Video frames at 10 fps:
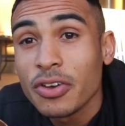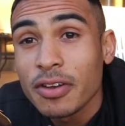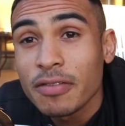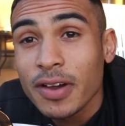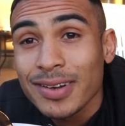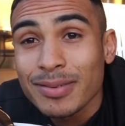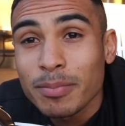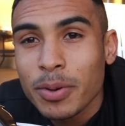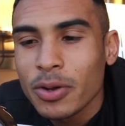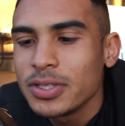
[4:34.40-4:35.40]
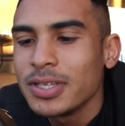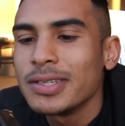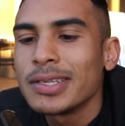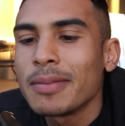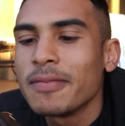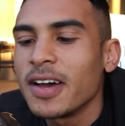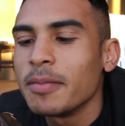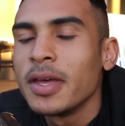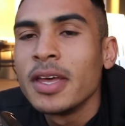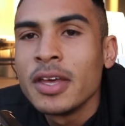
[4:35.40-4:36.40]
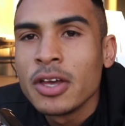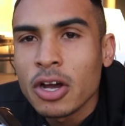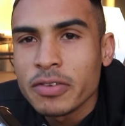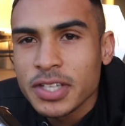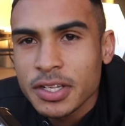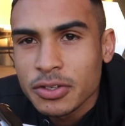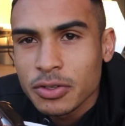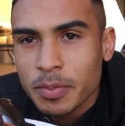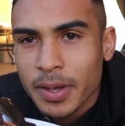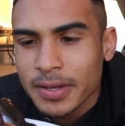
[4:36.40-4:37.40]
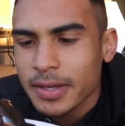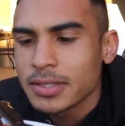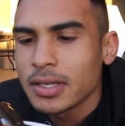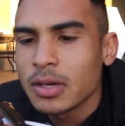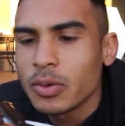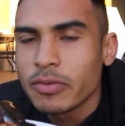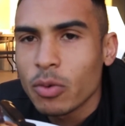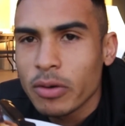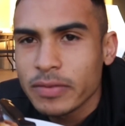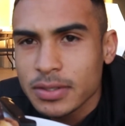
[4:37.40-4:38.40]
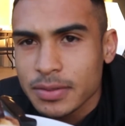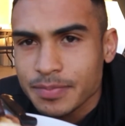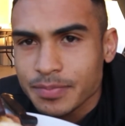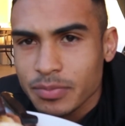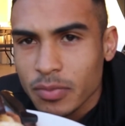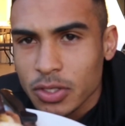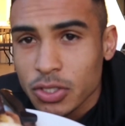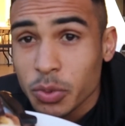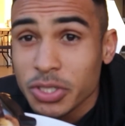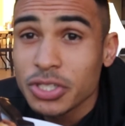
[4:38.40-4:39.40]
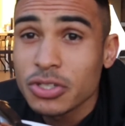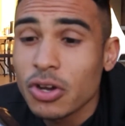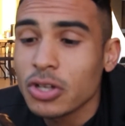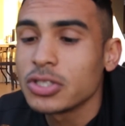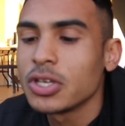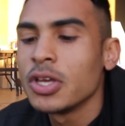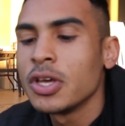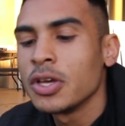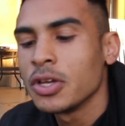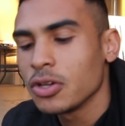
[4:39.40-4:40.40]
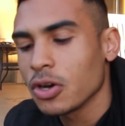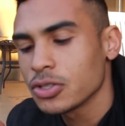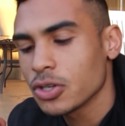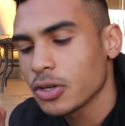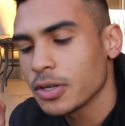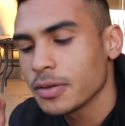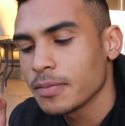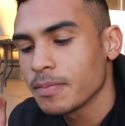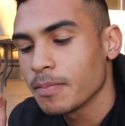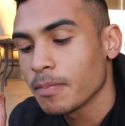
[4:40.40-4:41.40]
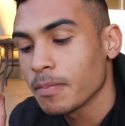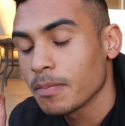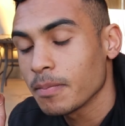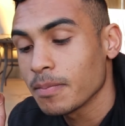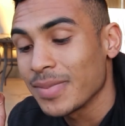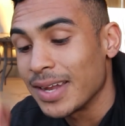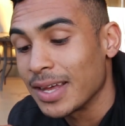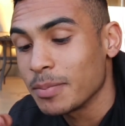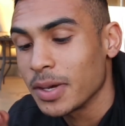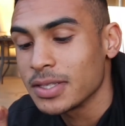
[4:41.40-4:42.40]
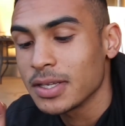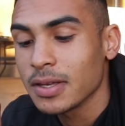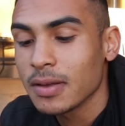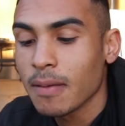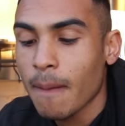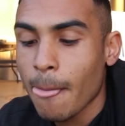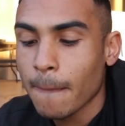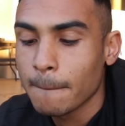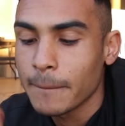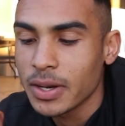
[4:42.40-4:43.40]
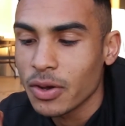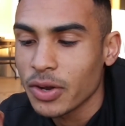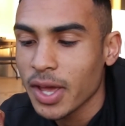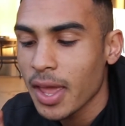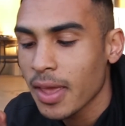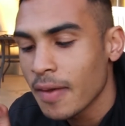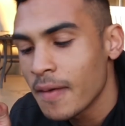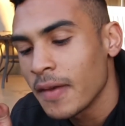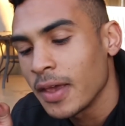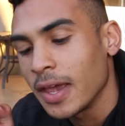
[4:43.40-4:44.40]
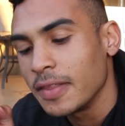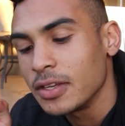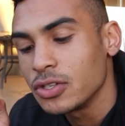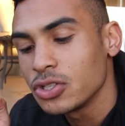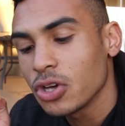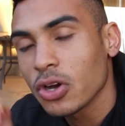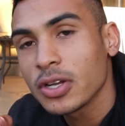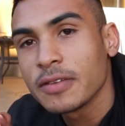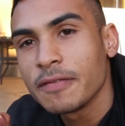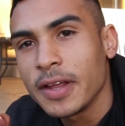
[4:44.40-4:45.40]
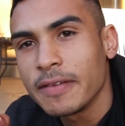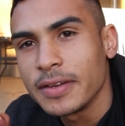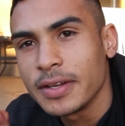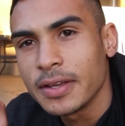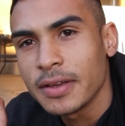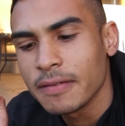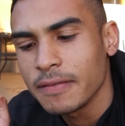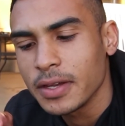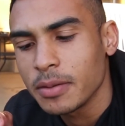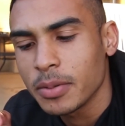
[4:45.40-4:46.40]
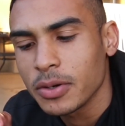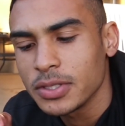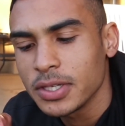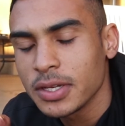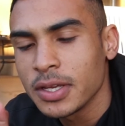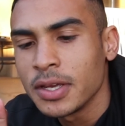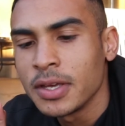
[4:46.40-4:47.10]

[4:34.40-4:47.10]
third and final protein type vibe. Obviously I didn't do the pancakes, I went for waffles. So we just got dark chocolate, nut butter, banana, and the chocolate flavored vegan protein